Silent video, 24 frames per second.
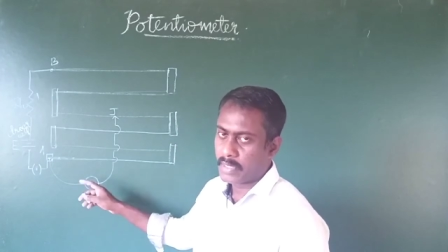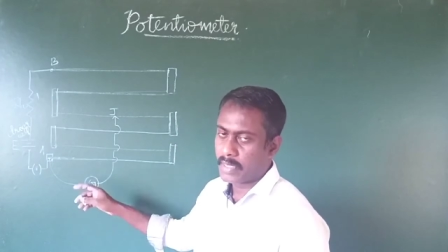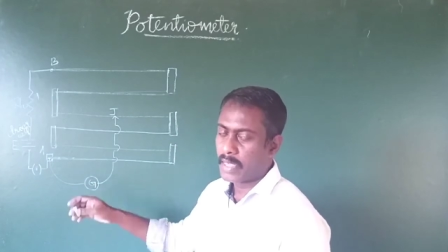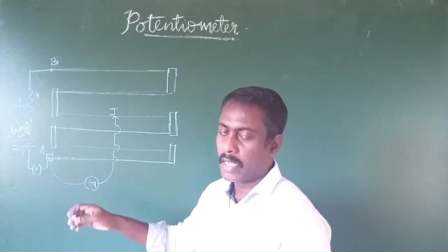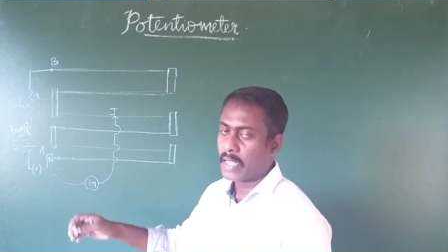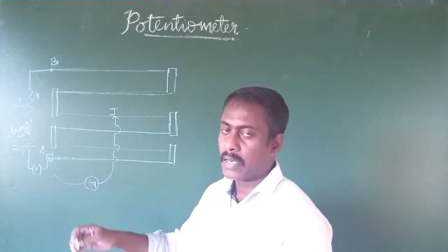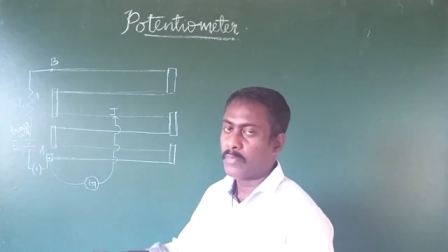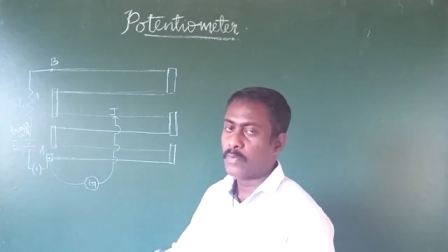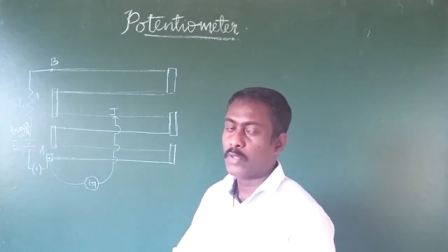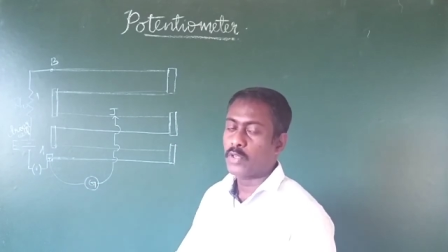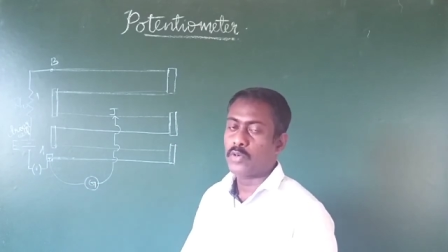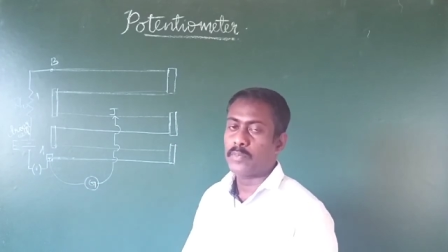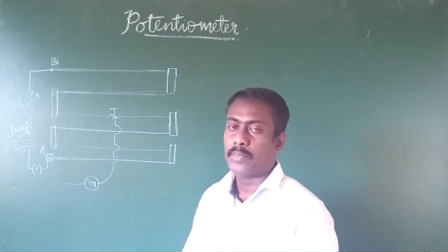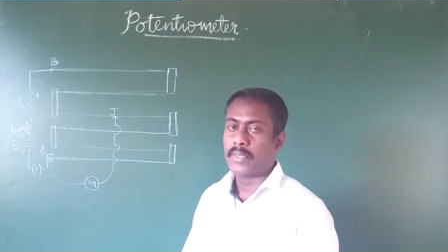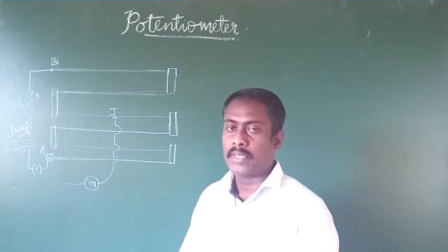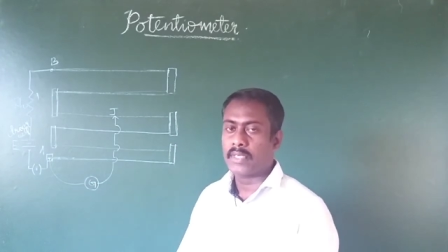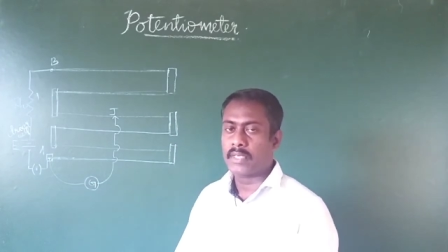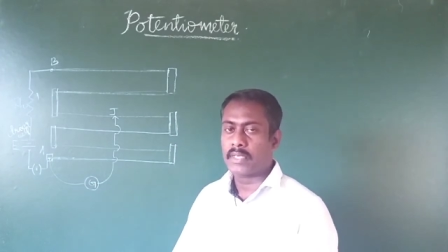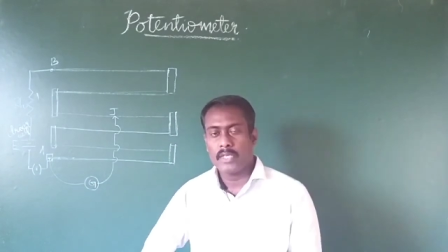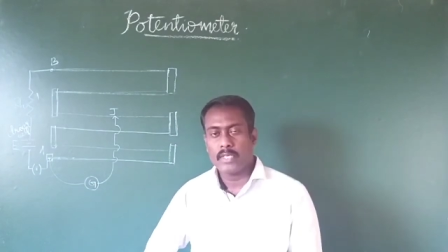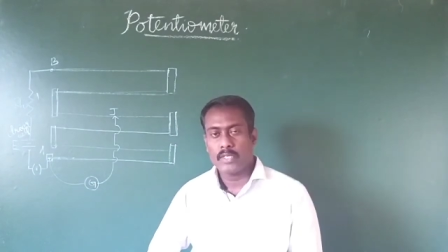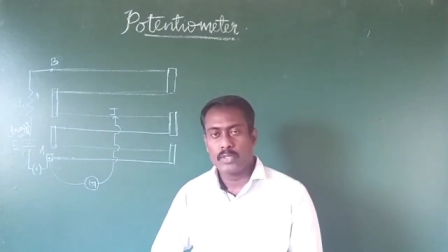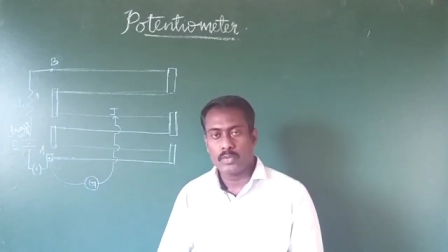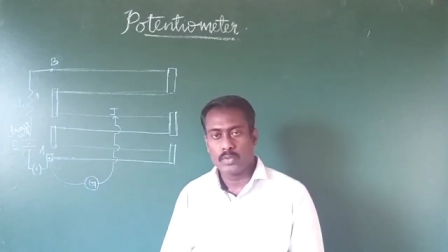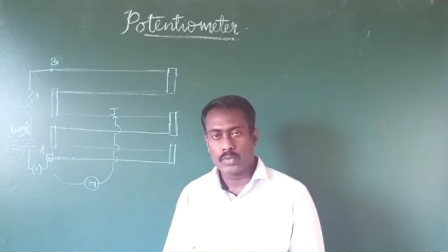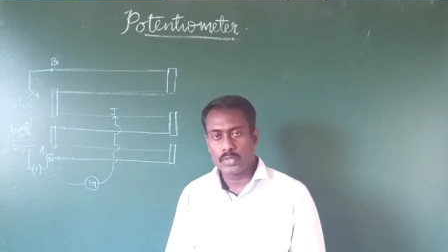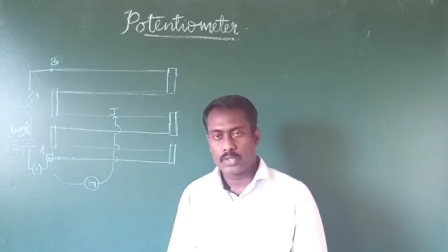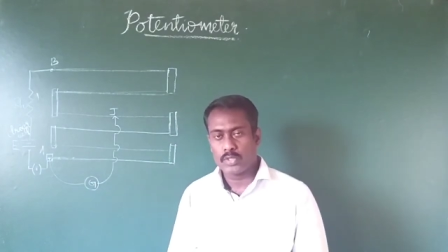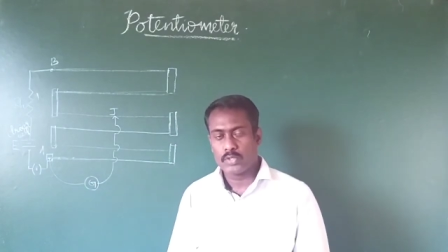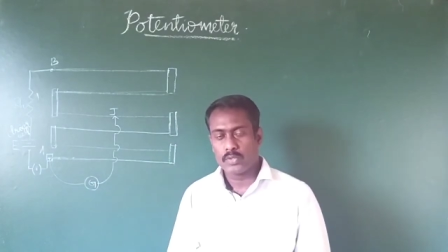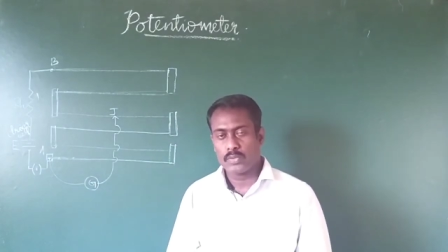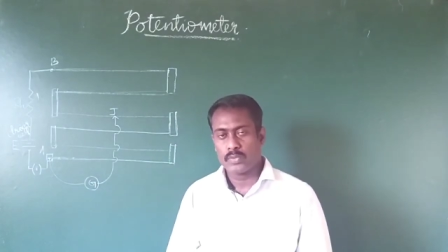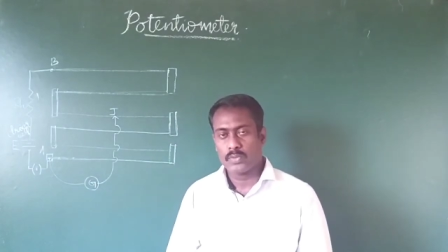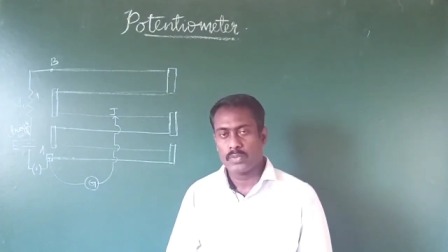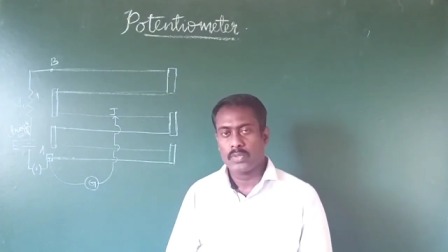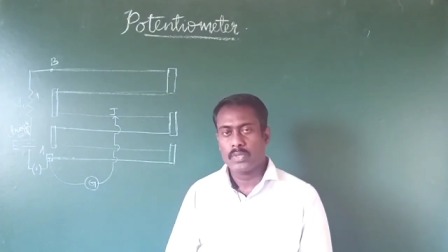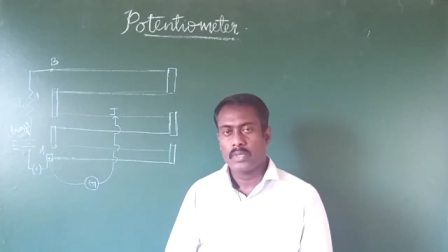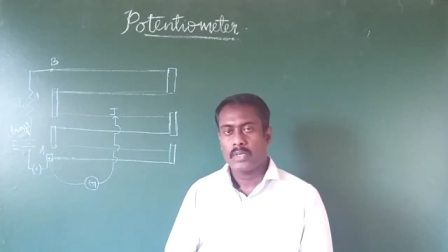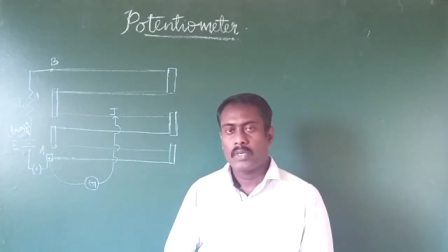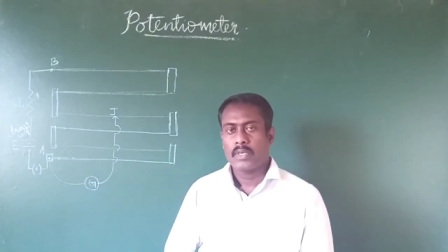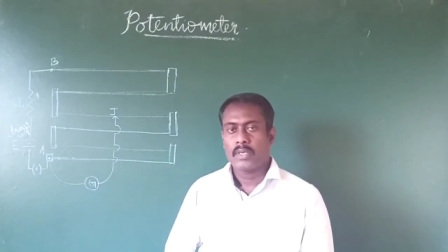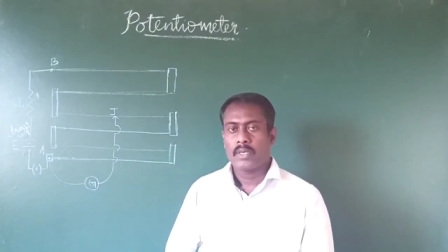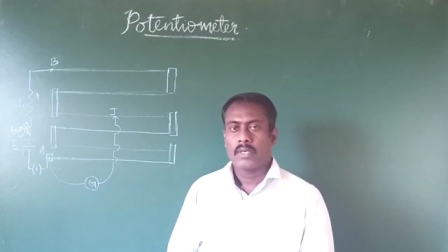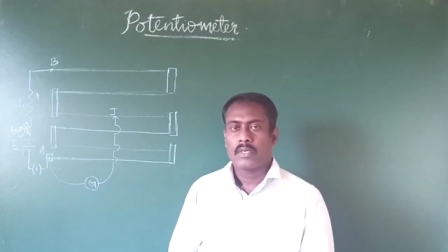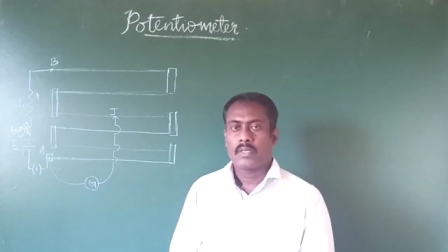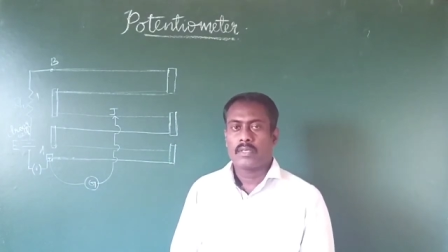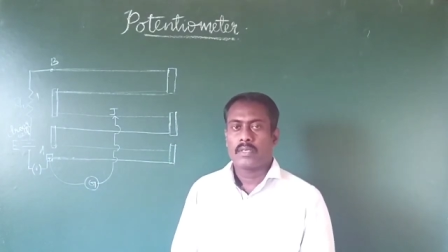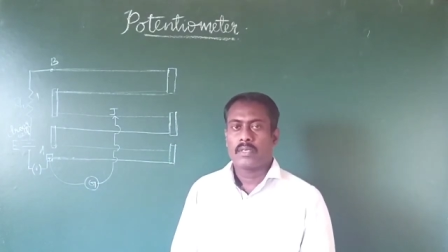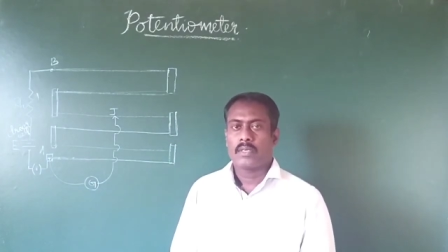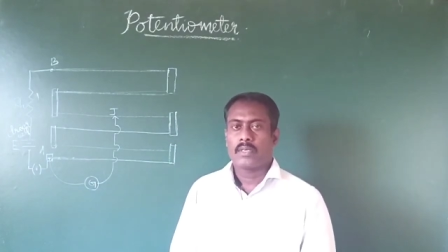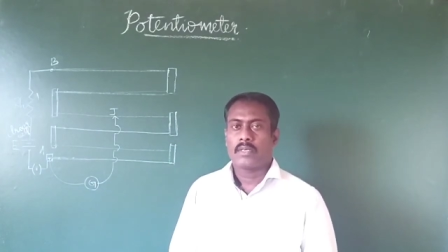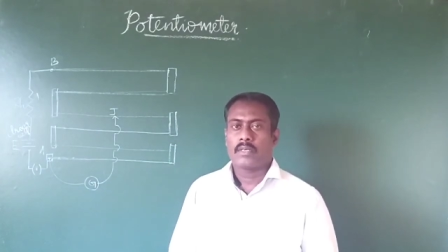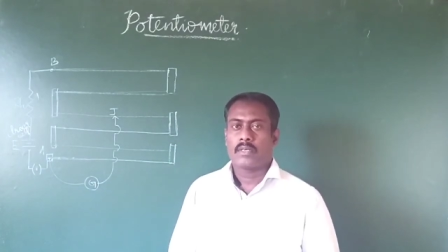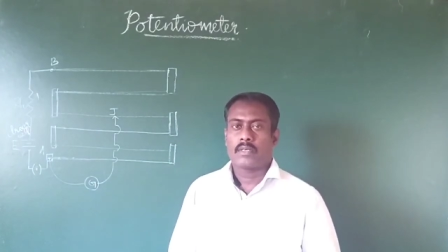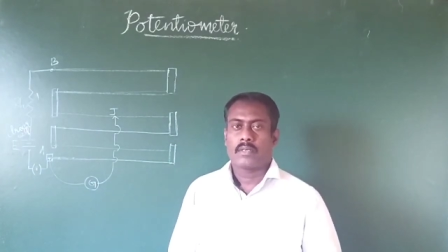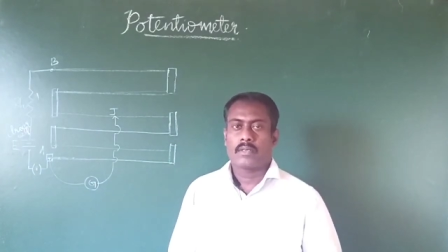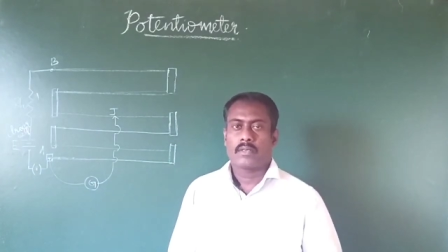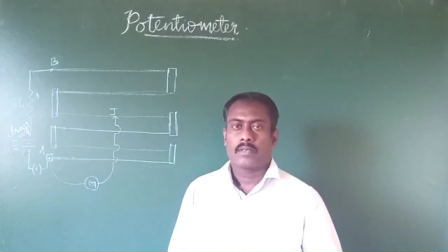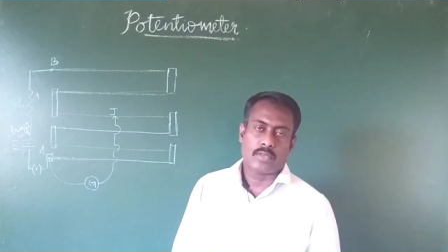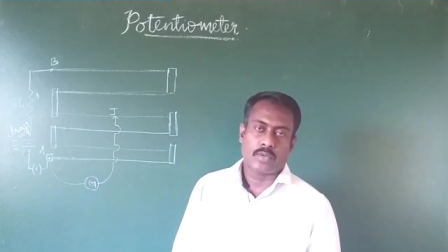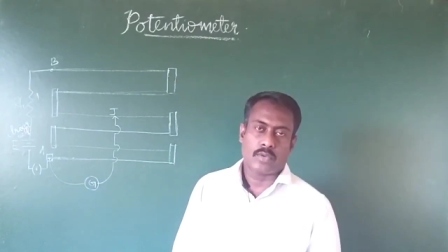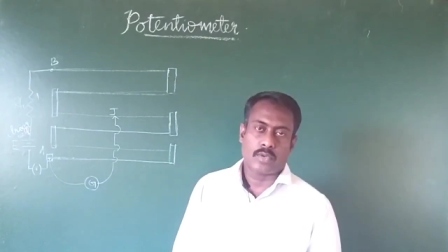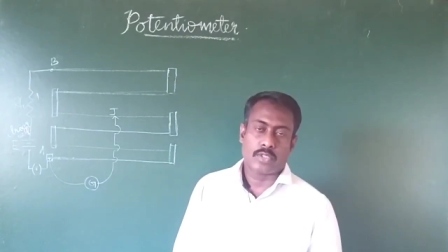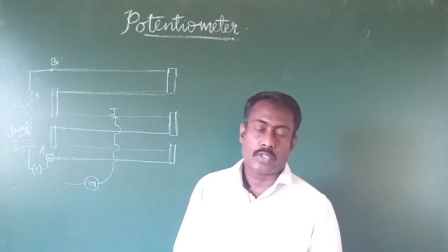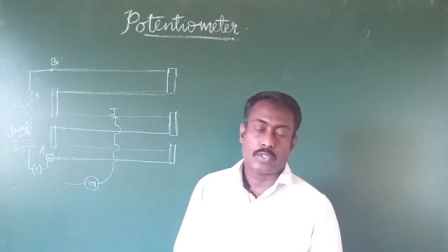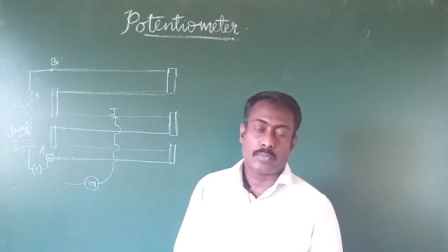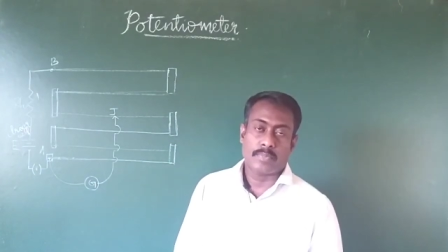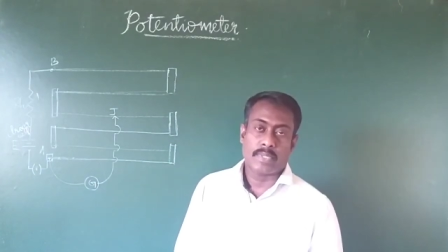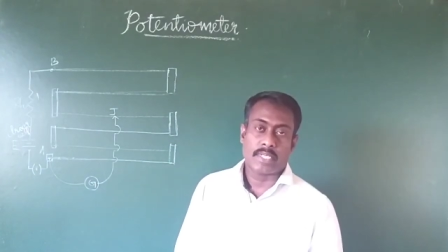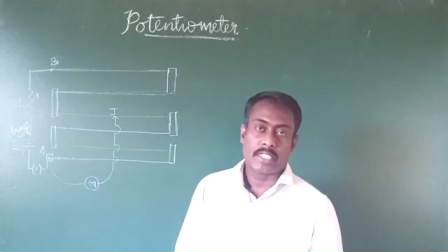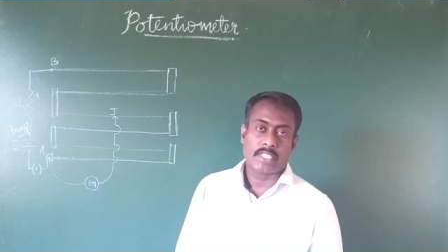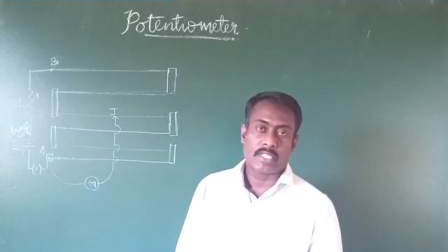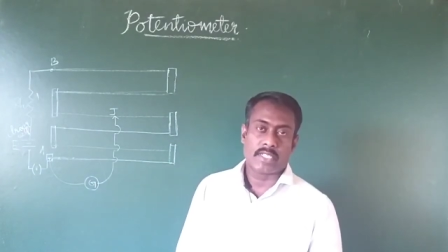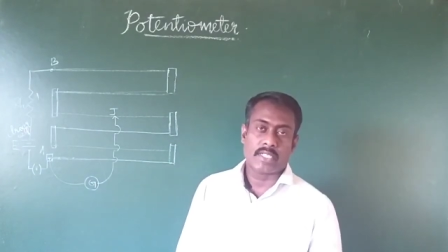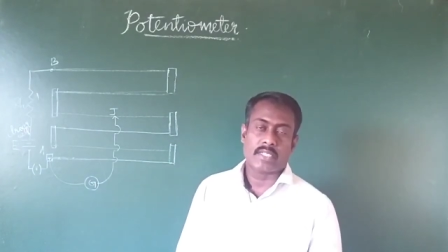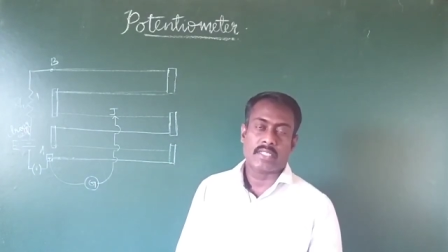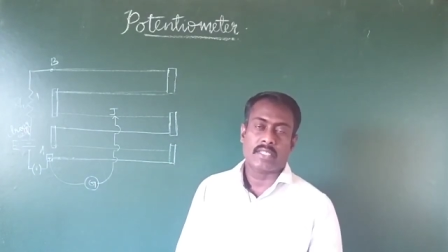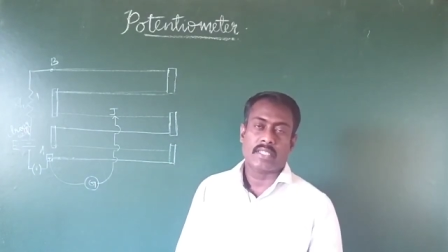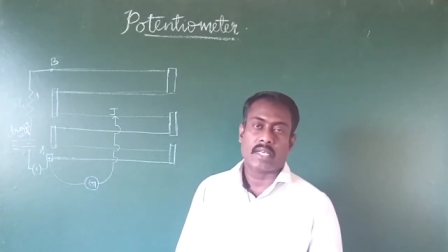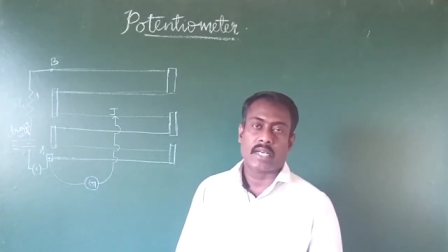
Galvanometer used to or to measure